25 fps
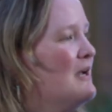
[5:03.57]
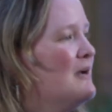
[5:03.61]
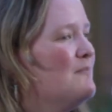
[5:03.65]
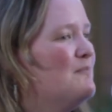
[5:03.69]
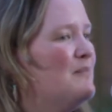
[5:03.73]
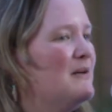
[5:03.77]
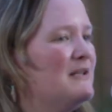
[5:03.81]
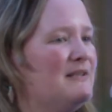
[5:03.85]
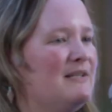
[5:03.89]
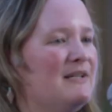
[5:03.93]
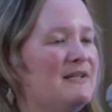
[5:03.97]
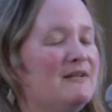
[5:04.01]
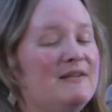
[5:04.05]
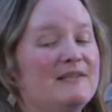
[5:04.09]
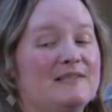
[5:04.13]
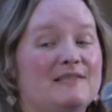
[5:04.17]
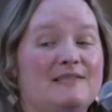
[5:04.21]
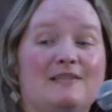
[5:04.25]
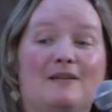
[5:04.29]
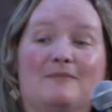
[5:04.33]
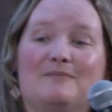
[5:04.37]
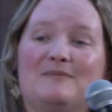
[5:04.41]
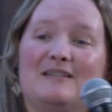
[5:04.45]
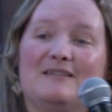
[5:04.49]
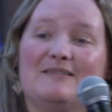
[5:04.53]
But there is
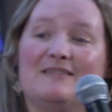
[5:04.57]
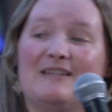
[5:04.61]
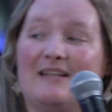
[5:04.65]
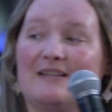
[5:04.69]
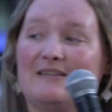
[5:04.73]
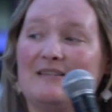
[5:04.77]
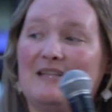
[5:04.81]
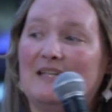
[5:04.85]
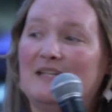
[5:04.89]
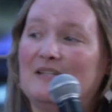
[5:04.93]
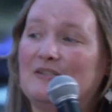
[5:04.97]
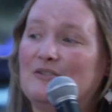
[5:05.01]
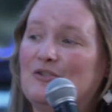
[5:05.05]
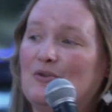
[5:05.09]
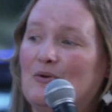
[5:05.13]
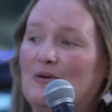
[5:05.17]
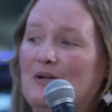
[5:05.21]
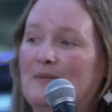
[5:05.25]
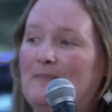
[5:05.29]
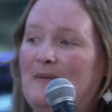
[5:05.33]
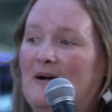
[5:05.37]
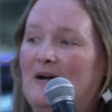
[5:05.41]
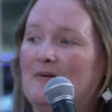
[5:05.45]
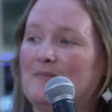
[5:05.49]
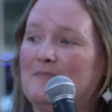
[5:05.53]
something that they enjoy
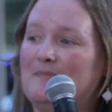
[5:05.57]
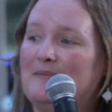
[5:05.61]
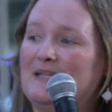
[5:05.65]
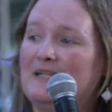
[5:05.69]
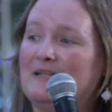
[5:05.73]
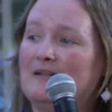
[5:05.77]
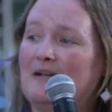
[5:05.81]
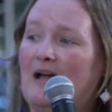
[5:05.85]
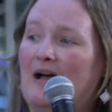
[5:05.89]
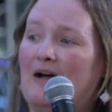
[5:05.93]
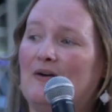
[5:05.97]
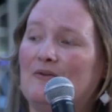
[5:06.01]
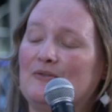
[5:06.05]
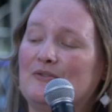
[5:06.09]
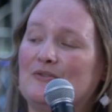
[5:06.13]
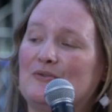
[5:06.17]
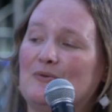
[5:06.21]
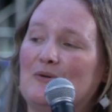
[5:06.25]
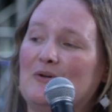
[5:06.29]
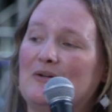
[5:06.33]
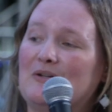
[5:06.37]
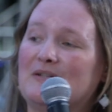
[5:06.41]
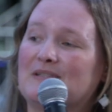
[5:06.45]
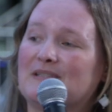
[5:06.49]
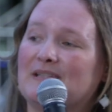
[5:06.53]
about being
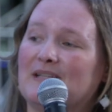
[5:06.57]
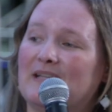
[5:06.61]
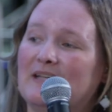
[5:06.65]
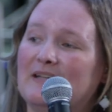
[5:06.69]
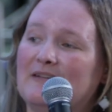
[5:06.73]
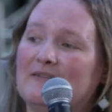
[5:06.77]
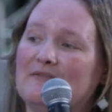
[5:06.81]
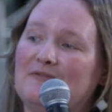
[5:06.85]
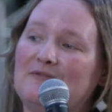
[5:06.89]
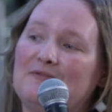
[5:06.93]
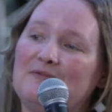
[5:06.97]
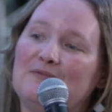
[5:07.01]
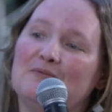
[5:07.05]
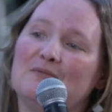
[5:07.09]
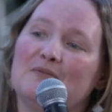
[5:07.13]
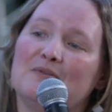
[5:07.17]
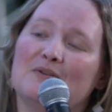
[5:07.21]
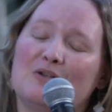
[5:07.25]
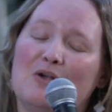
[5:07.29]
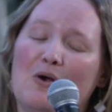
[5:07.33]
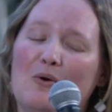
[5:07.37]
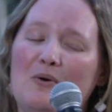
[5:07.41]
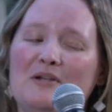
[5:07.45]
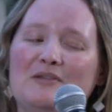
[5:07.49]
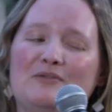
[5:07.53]
outdoors. If
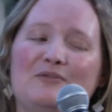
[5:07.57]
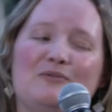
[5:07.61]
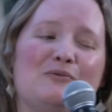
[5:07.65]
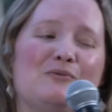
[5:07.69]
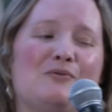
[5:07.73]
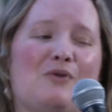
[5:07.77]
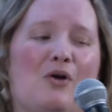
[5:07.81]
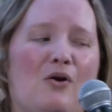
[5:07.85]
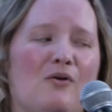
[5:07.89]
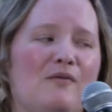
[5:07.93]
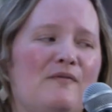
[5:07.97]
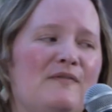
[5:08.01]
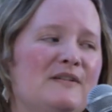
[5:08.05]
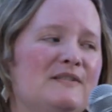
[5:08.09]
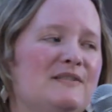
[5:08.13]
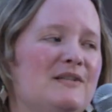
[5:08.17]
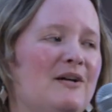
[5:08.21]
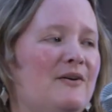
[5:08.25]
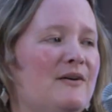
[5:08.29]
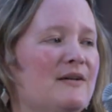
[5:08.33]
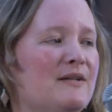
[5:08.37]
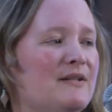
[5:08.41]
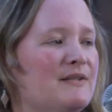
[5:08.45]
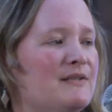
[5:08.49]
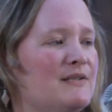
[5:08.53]
going through COVID
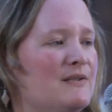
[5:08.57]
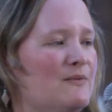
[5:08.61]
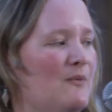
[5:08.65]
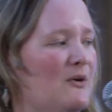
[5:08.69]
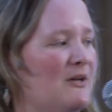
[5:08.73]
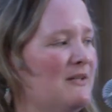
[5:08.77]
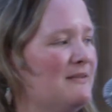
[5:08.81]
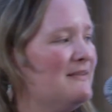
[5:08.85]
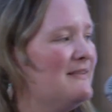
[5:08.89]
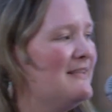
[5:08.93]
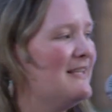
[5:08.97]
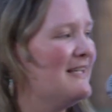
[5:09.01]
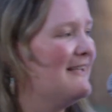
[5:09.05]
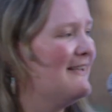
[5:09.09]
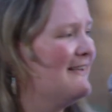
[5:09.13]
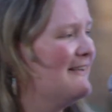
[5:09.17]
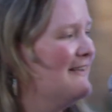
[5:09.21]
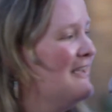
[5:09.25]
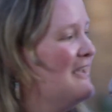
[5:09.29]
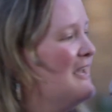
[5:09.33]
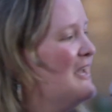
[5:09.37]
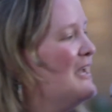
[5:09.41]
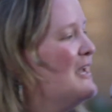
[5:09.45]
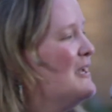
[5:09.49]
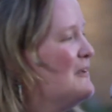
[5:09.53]
taught us one thing,
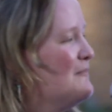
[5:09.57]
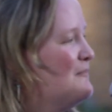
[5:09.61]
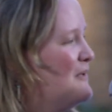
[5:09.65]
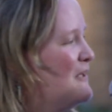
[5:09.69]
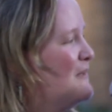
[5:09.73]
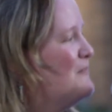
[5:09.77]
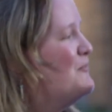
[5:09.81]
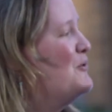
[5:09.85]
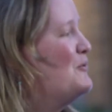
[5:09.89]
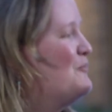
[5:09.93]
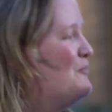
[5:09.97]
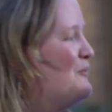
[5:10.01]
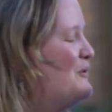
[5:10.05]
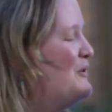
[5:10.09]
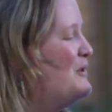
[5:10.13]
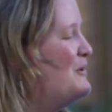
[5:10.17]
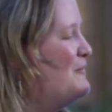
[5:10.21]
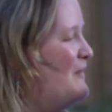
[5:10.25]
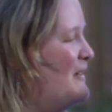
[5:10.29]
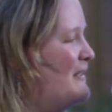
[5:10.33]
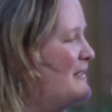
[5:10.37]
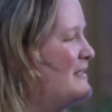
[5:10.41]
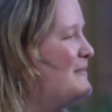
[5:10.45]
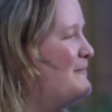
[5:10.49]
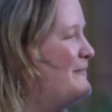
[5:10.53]
people really
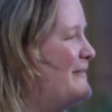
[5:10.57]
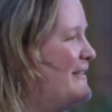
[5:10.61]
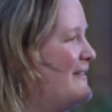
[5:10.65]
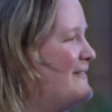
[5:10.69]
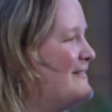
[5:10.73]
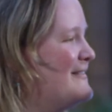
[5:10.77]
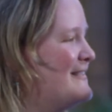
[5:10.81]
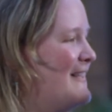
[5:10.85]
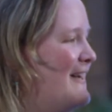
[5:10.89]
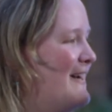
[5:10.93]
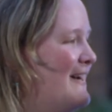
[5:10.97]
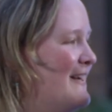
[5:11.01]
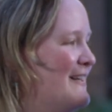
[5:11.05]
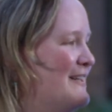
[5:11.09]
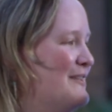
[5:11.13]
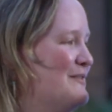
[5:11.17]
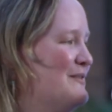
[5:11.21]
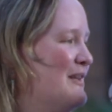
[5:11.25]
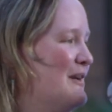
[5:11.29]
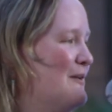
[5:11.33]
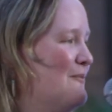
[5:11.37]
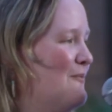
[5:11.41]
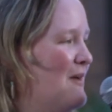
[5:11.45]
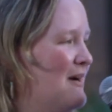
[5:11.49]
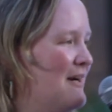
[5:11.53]
wanted to be outside.
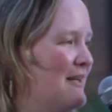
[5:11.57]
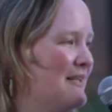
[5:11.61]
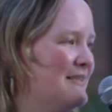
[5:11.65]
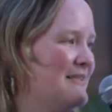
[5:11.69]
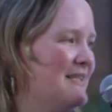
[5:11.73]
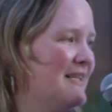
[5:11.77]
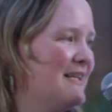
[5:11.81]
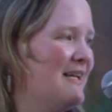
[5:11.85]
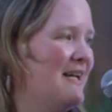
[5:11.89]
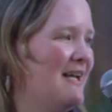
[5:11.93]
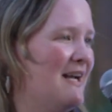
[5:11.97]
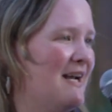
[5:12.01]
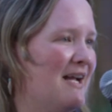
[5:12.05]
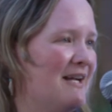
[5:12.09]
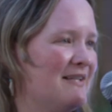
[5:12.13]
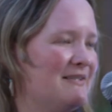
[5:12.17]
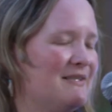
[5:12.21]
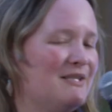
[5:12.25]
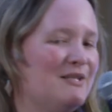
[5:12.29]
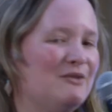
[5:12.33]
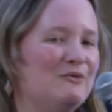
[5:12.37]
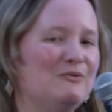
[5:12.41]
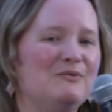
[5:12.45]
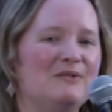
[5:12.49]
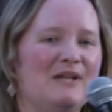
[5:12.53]
They wanted to connect
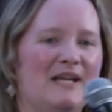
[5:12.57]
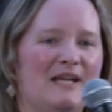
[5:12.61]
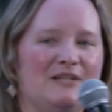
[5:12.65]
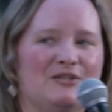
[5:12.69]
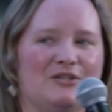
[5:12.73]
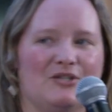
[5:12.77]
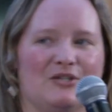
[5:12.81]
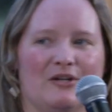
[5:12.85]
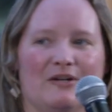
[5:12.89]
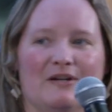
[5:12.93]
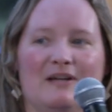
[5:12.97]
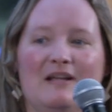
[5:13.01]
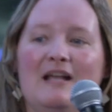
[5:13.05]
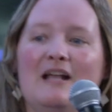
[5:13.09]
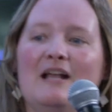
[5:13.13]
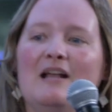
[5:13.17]
to nature.